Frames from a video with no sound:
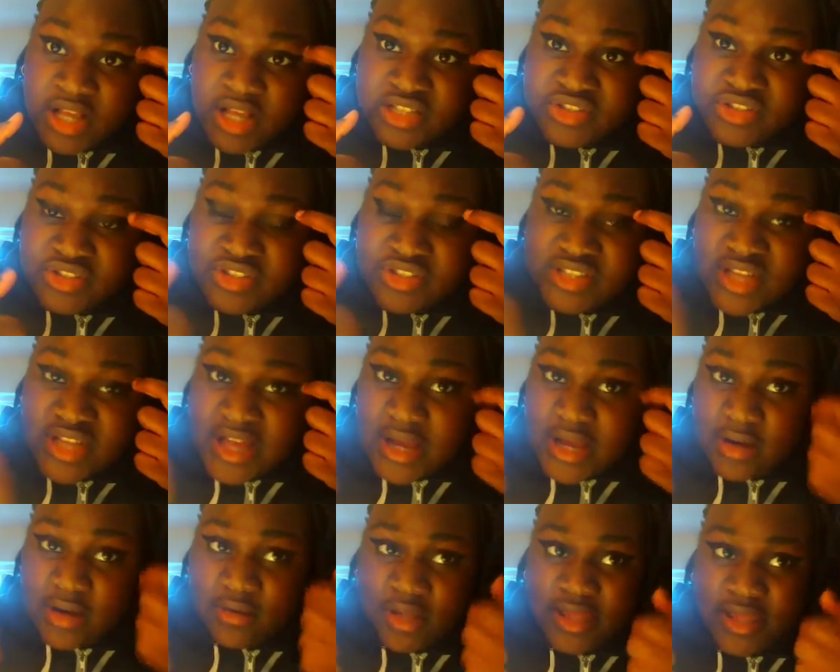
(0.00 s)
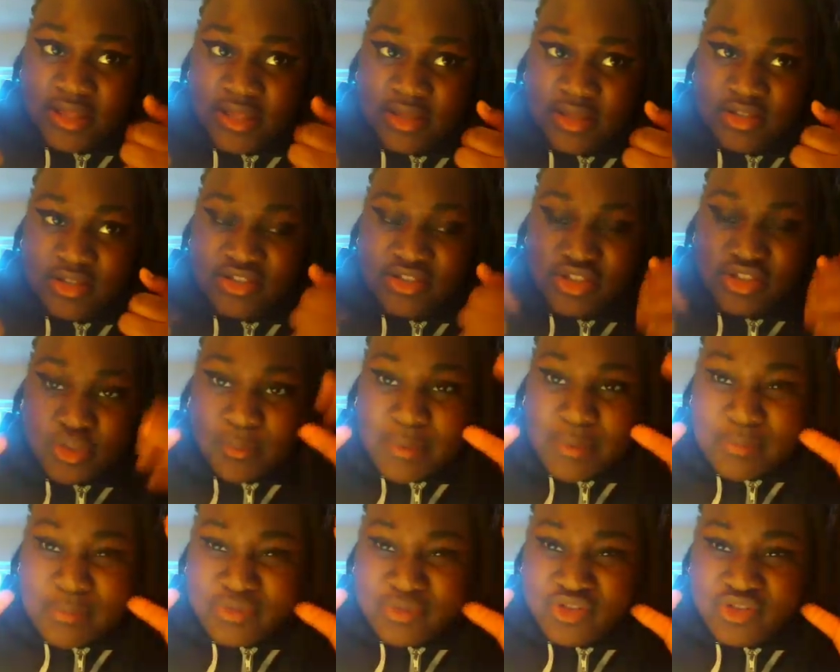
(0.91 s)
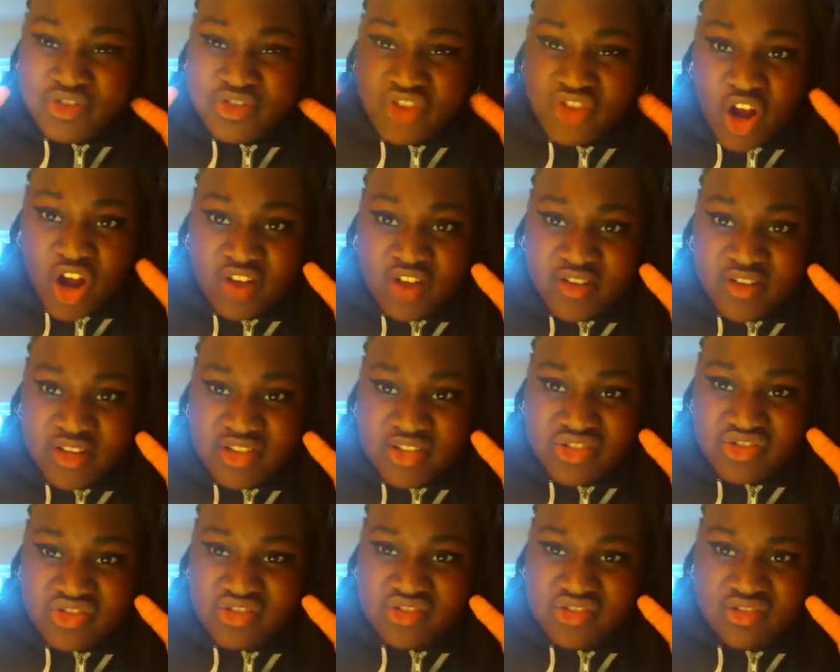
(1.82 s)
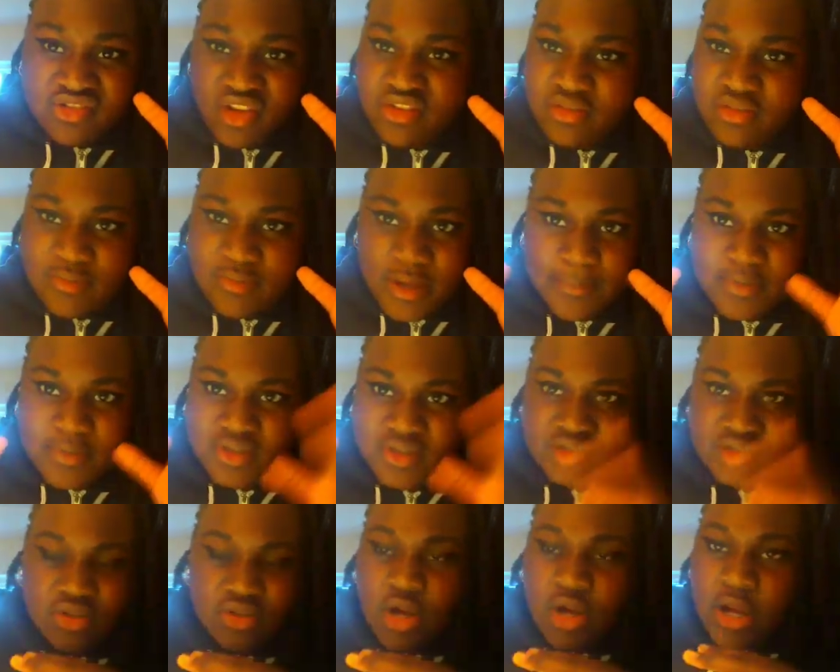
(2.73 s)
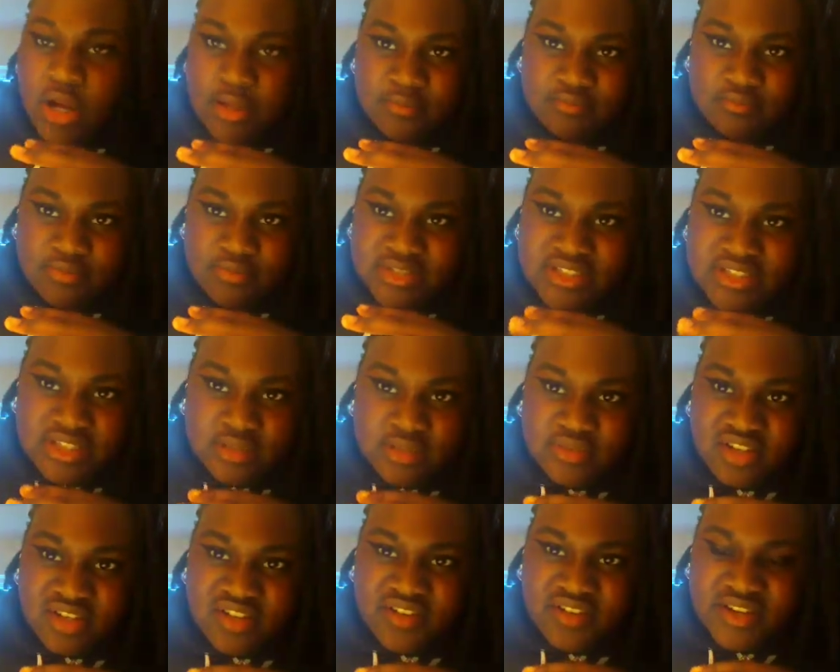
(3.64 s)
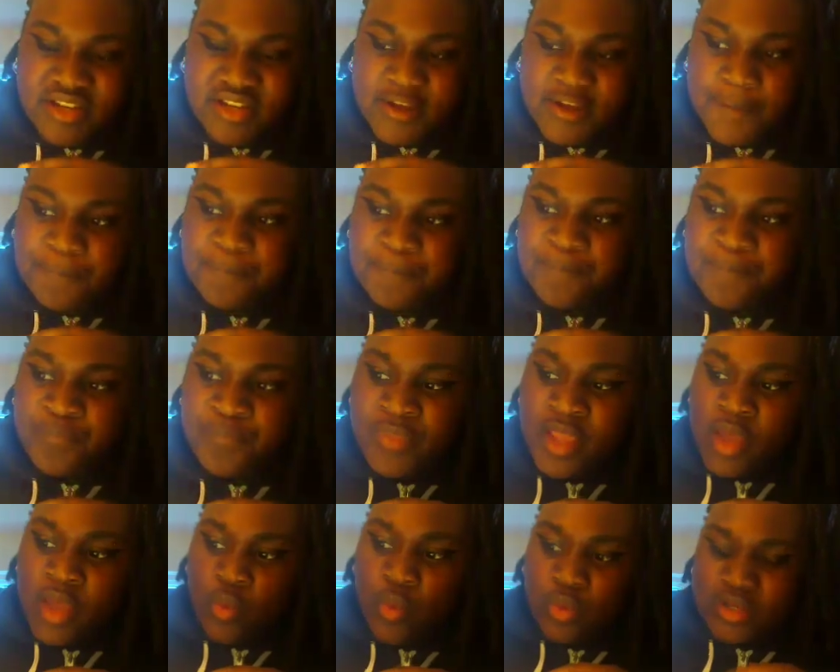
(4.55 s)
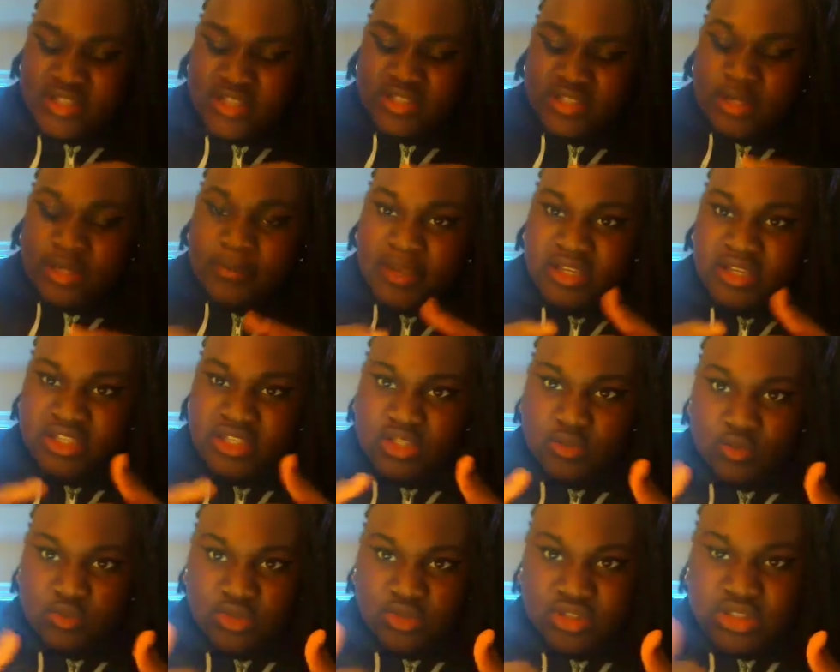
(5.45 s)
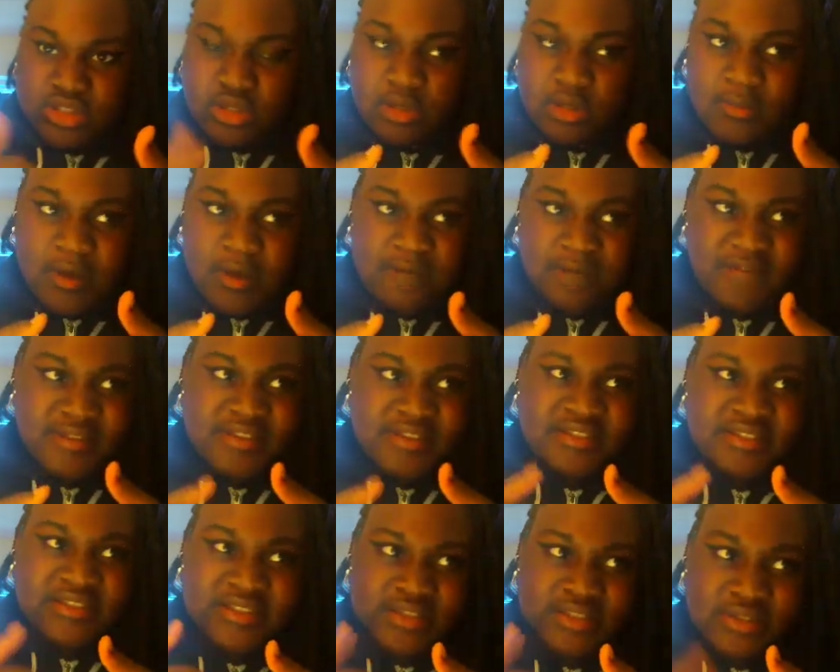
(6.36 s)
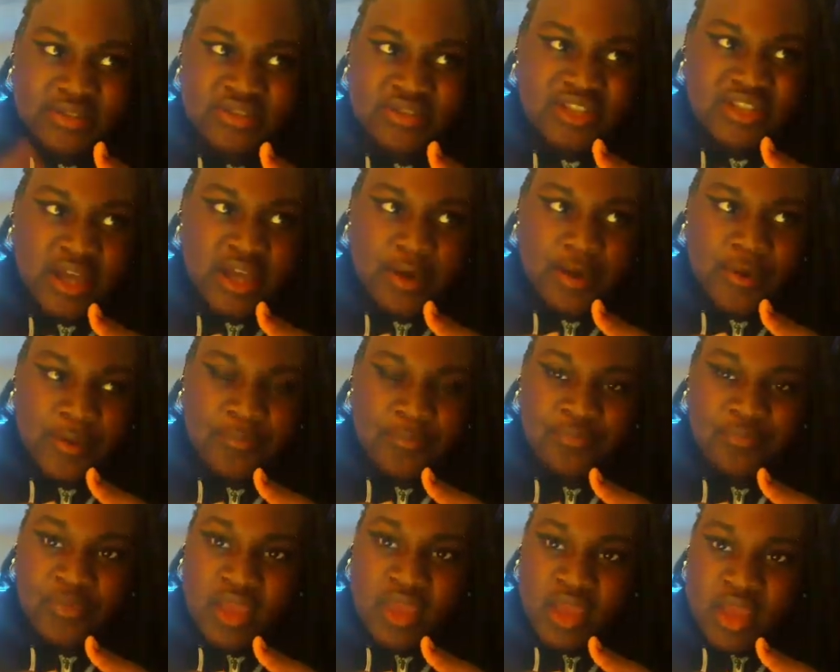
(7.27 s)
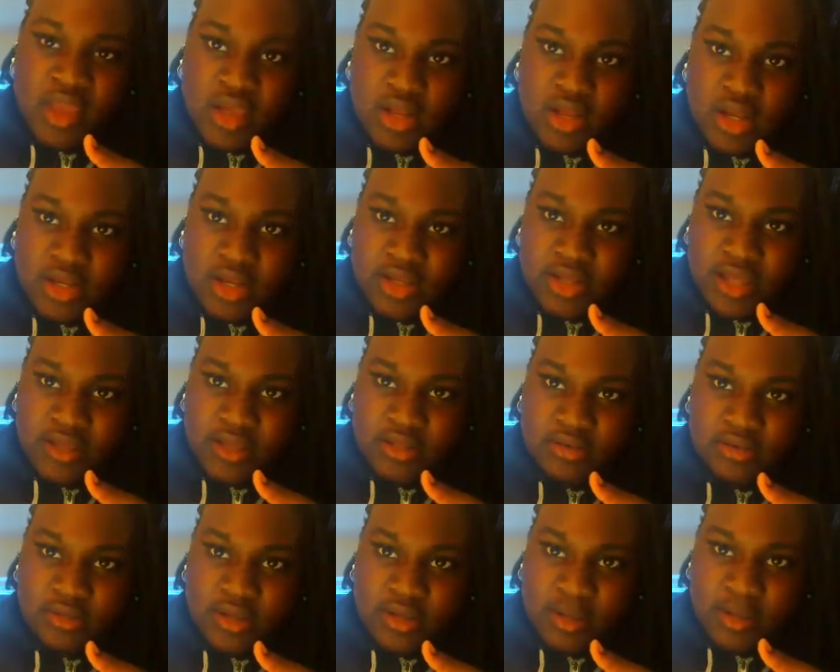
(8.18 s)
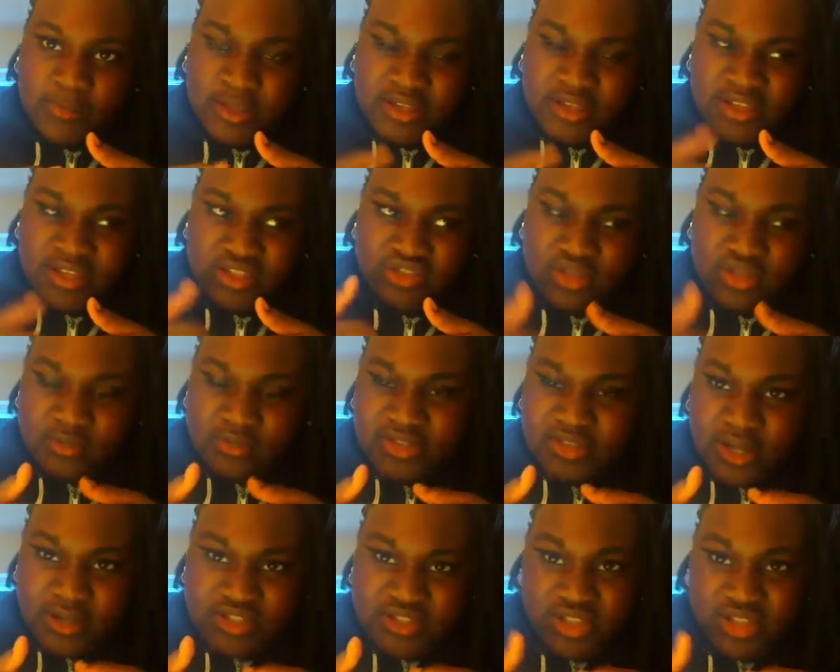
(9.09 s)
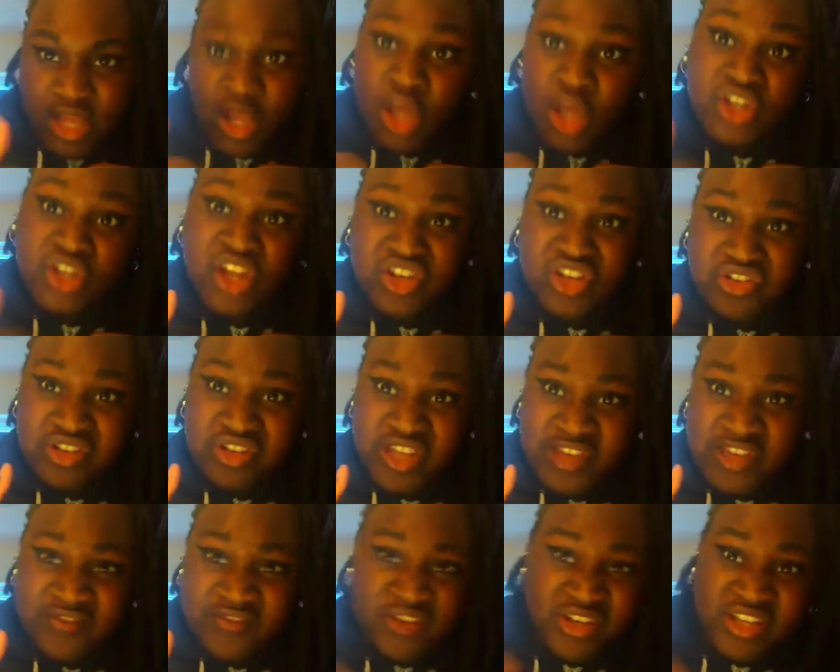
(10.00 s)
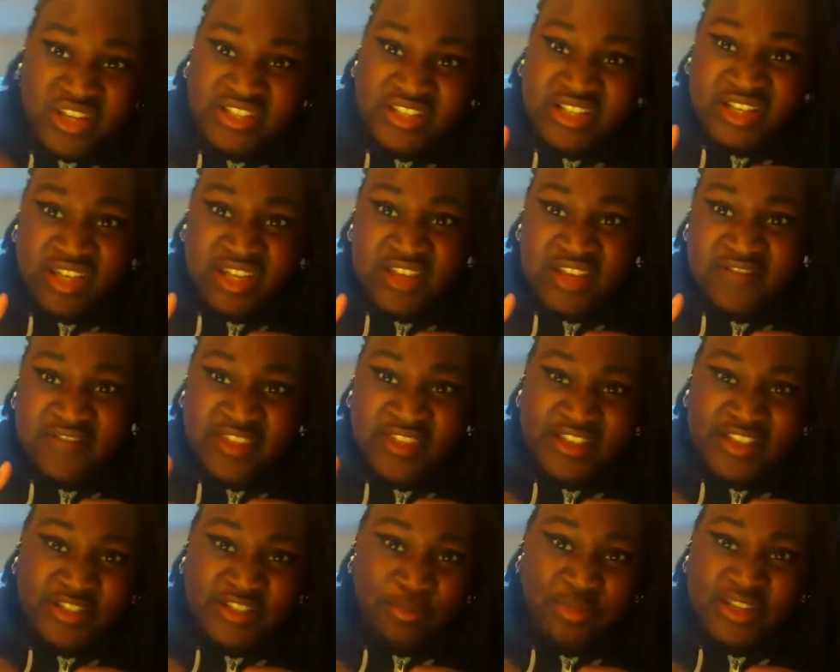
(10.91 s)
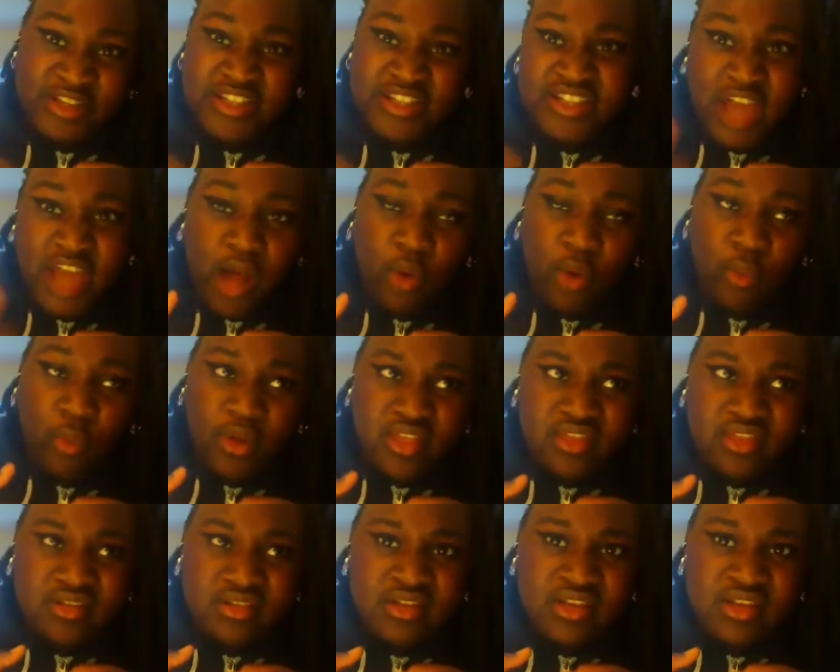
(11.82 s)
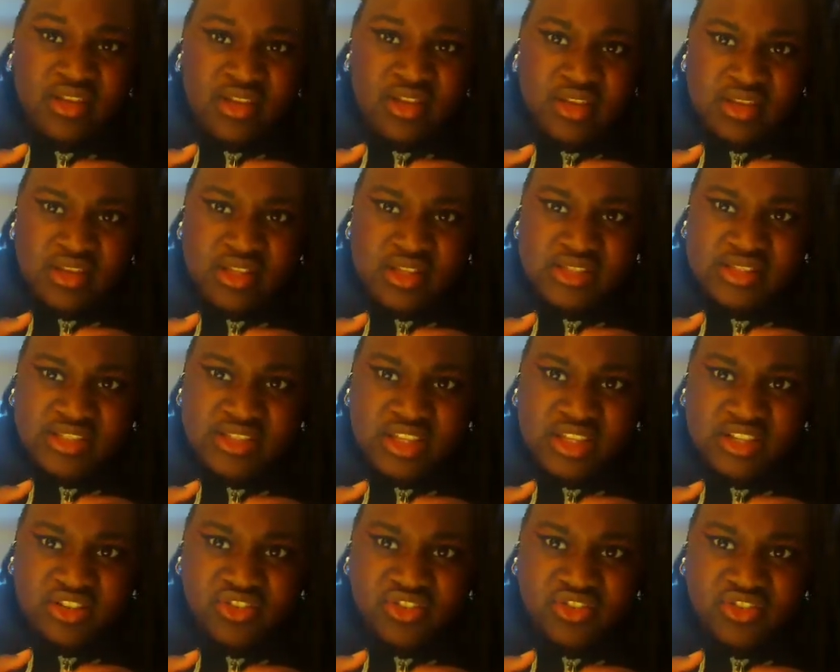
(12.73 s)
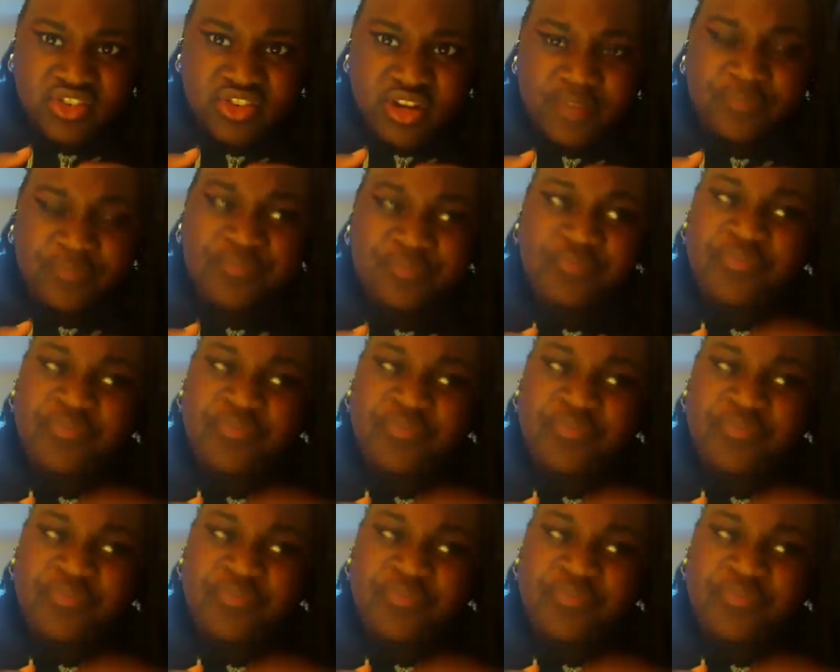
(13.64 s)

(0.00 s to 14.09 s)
I zoned her out, like, because you know when people just jarring and you just zone them out because you can't be dealing with that right now. When I zoned back in, she was still in my face, still shouting. And I'm like, "Can you stop shouting?" She's like, "Can you leave? You need to leave. Things are being dealt with." And I just like, alright.